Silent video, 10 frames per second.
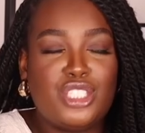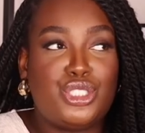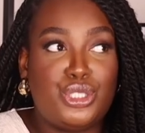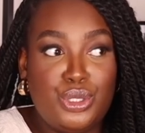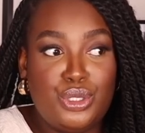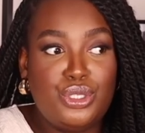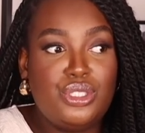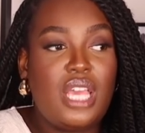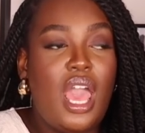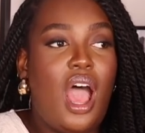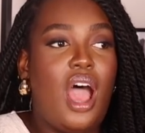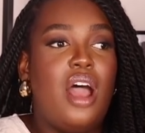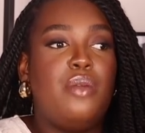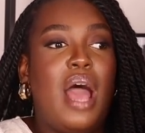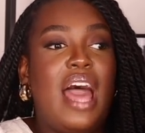shoes
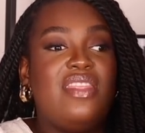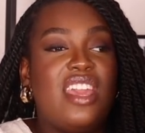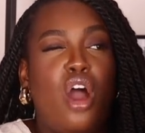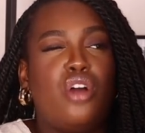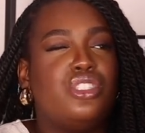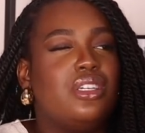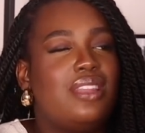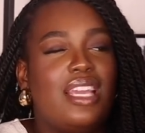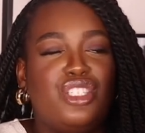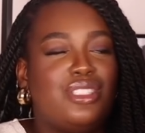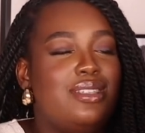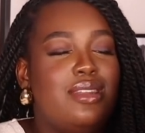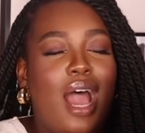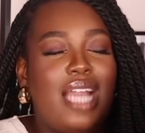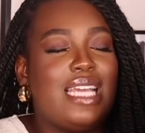um, and they are just, they're just
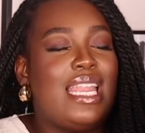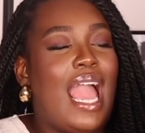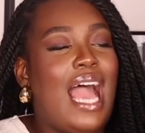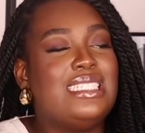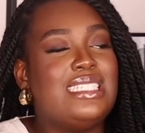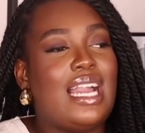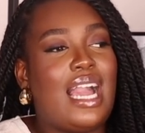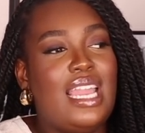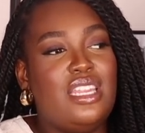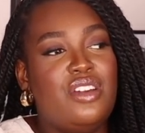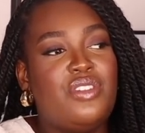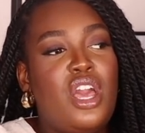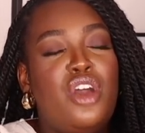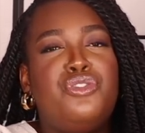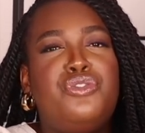nice. And it has that kind of
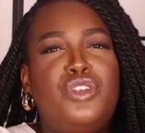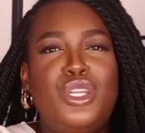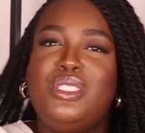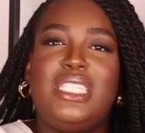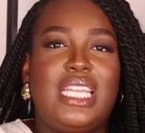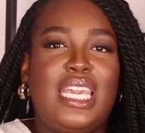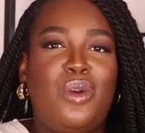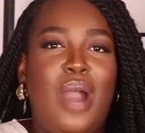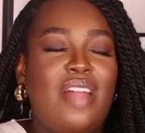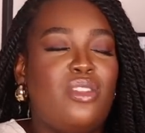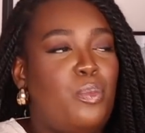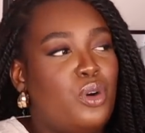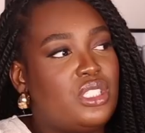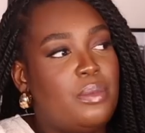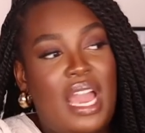fluted heel at the
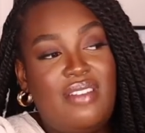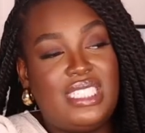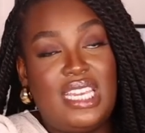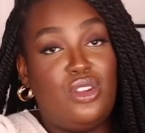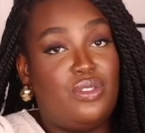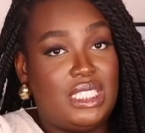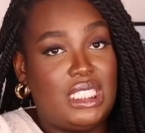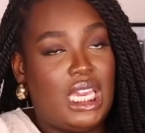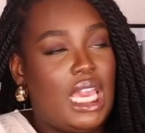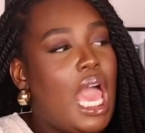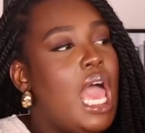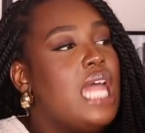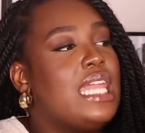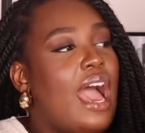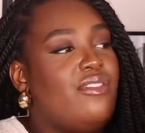bottom. I haven't taken off the sticker yet.
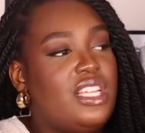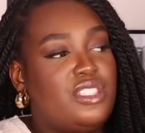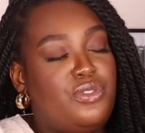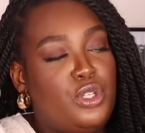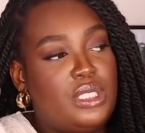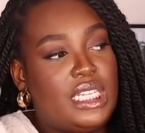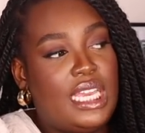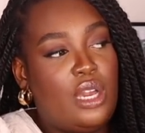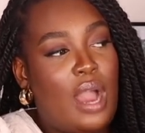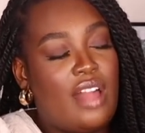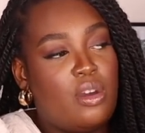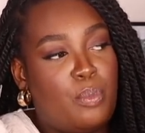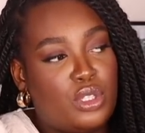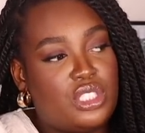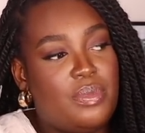They have these fluted heel at the
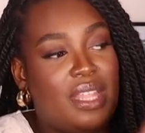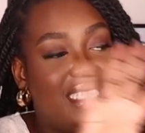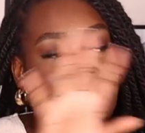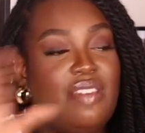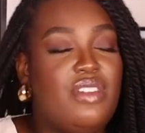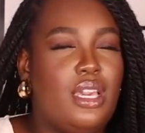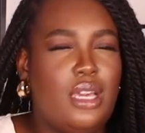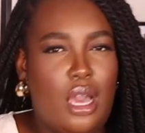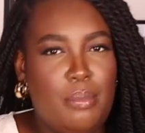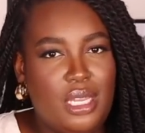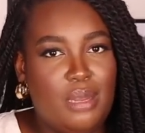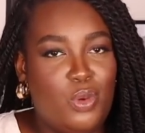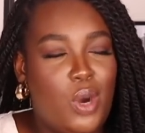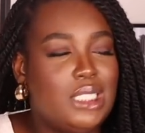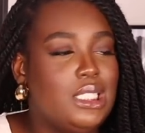bottom that's giving Amina
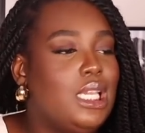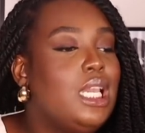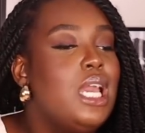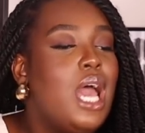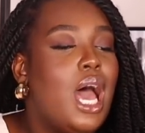Muaddi,